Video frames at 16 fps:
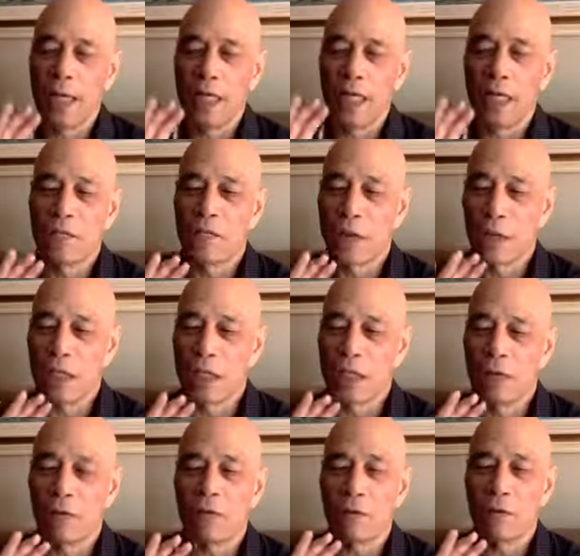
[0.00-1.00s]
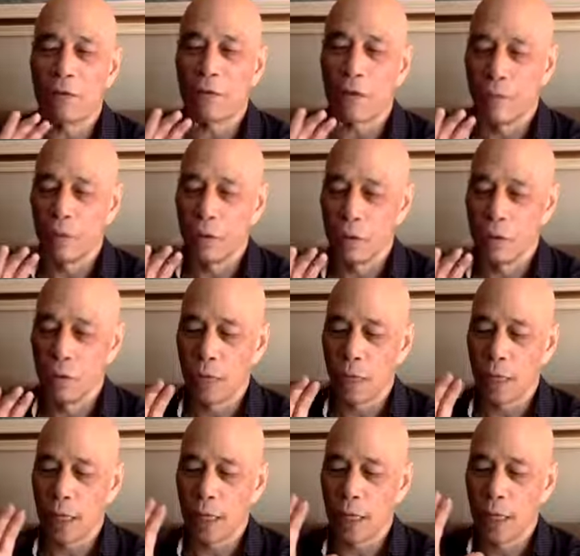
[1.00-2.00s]
is very different from who
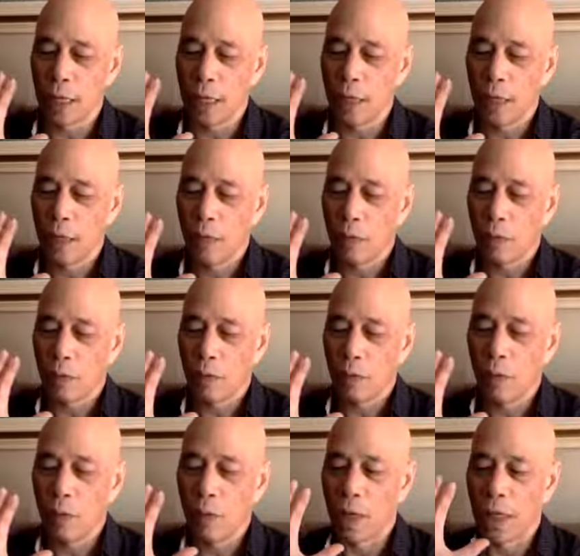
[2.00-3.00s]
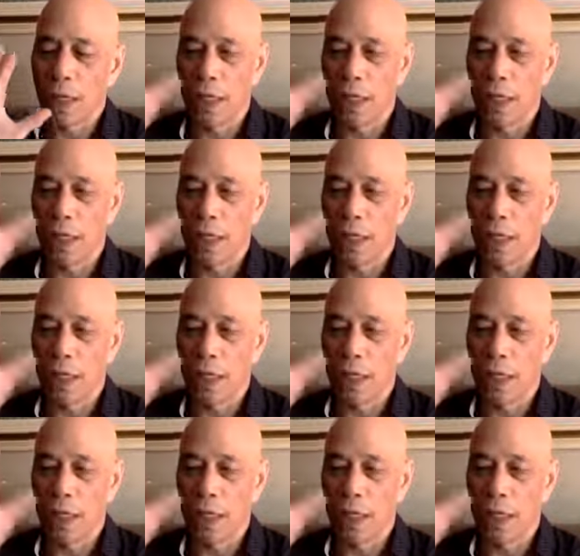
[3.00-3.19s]
I